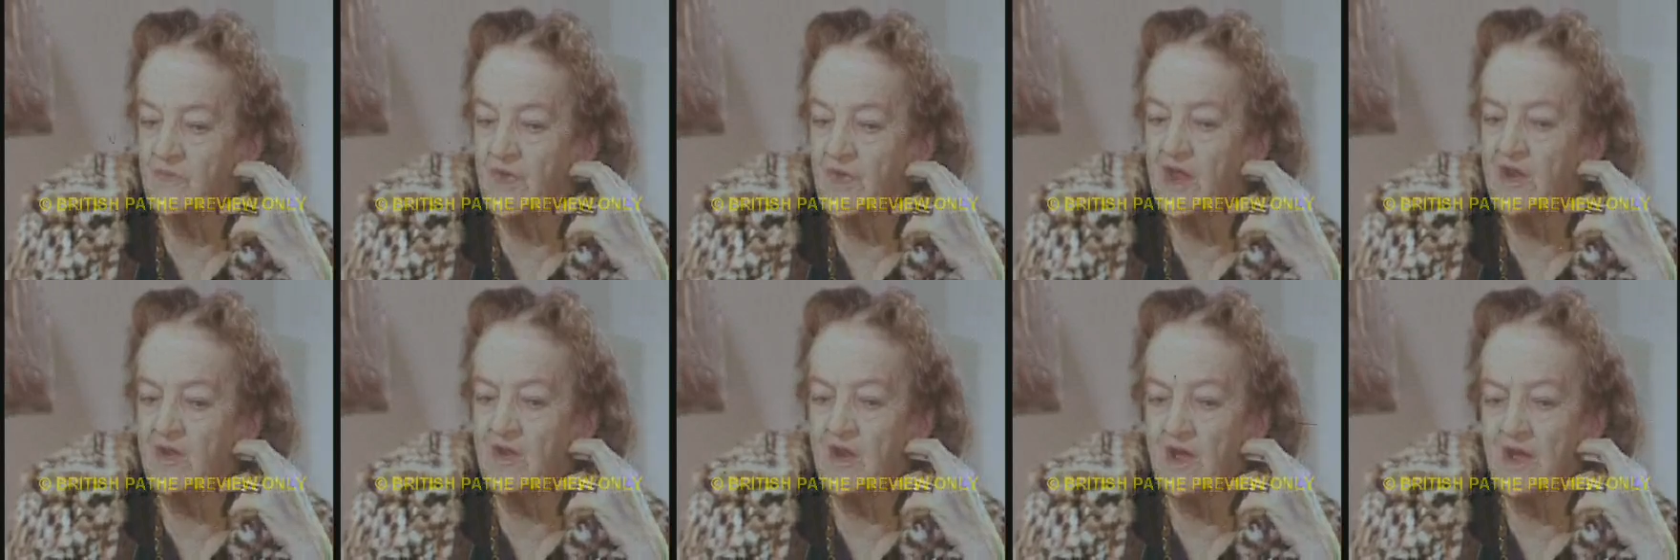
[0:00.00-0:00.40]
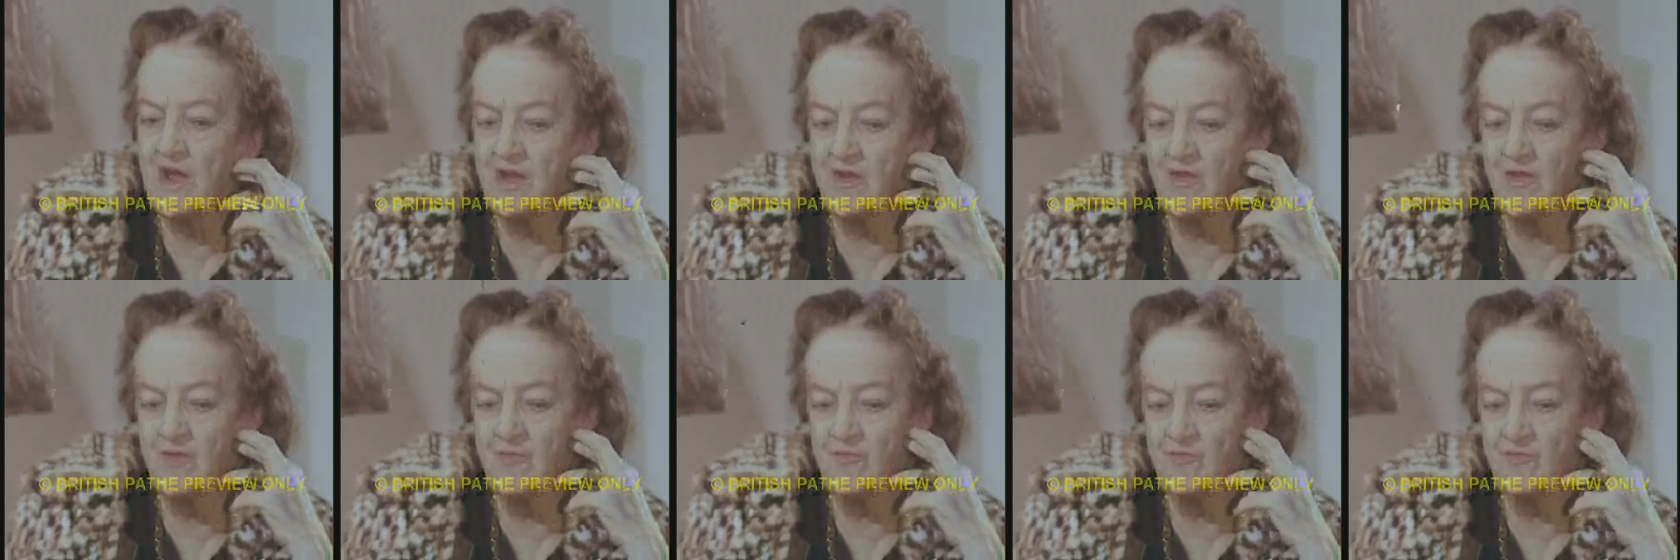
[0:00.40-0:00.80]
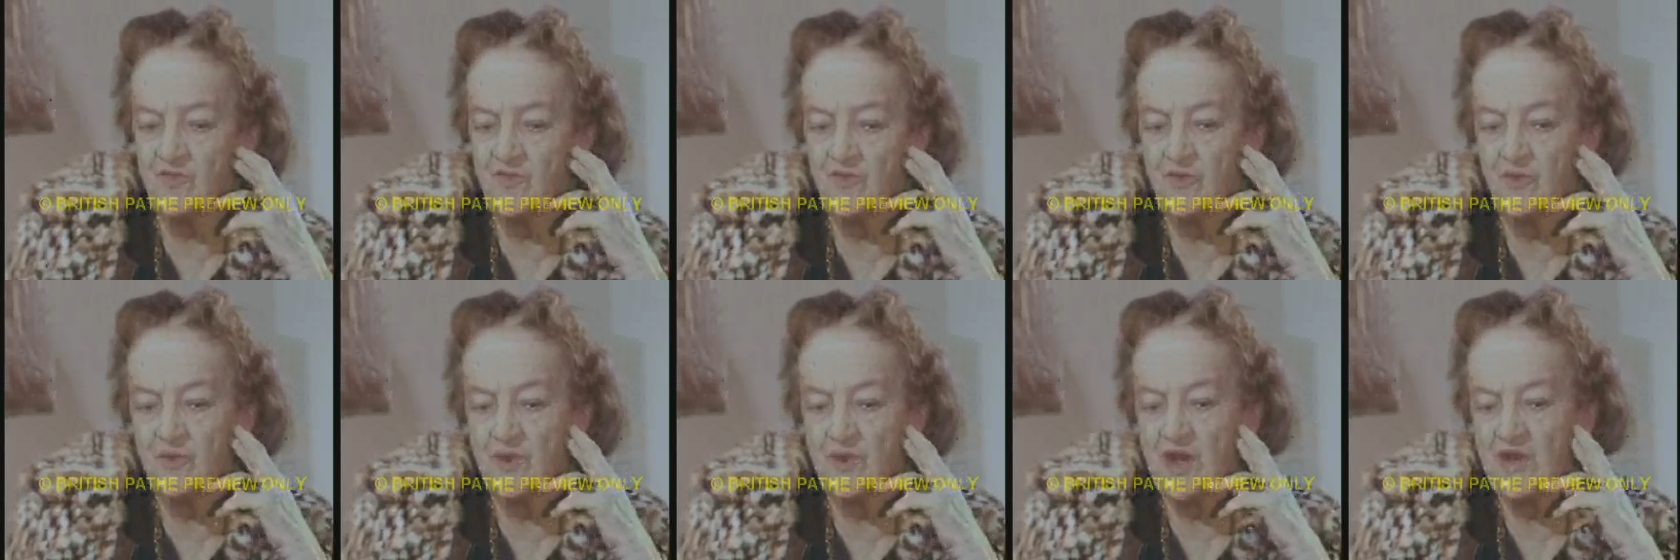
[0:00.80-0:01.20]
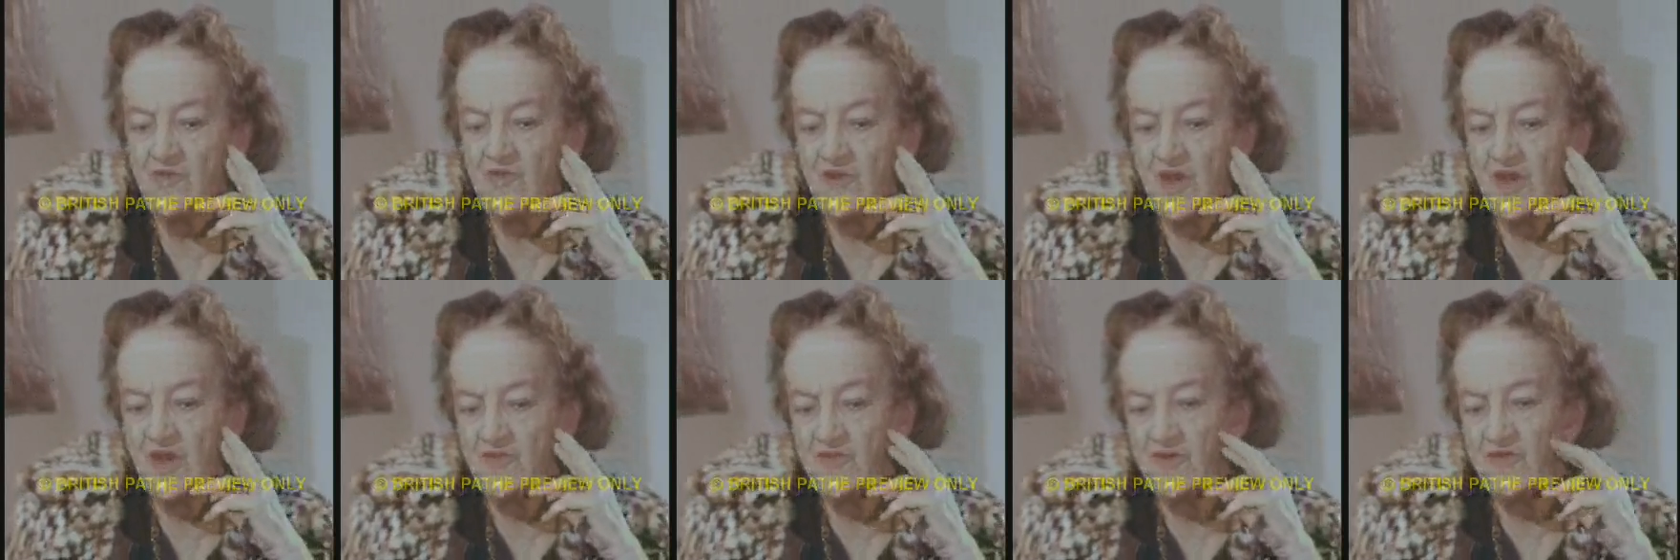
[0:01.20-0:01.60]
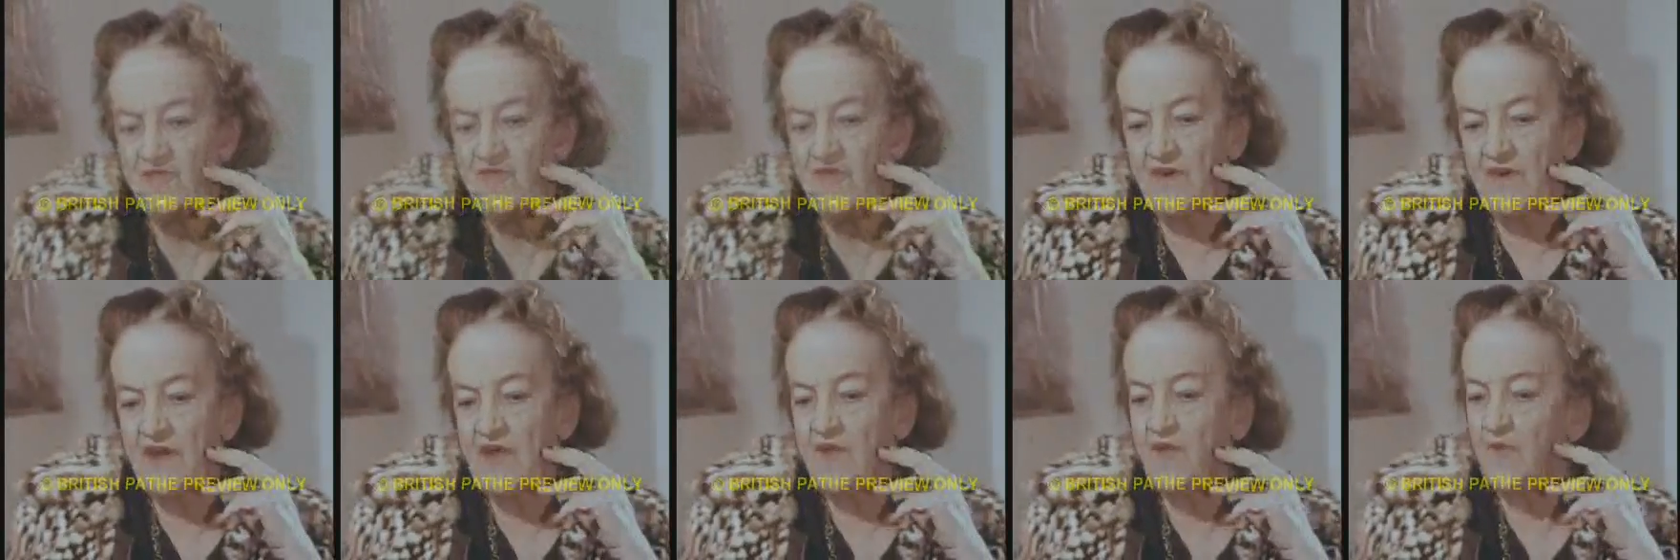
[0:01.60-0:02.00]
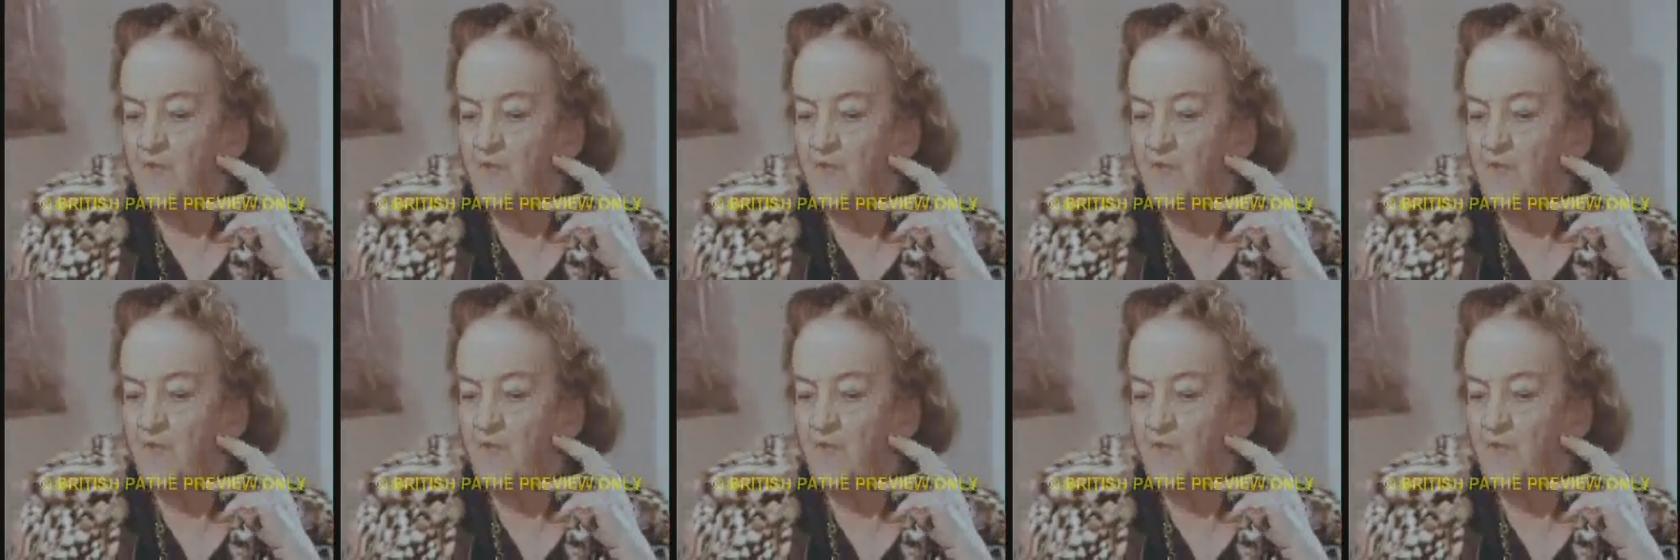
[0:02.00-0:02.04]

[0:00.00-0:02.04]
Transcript: I'd like them to identify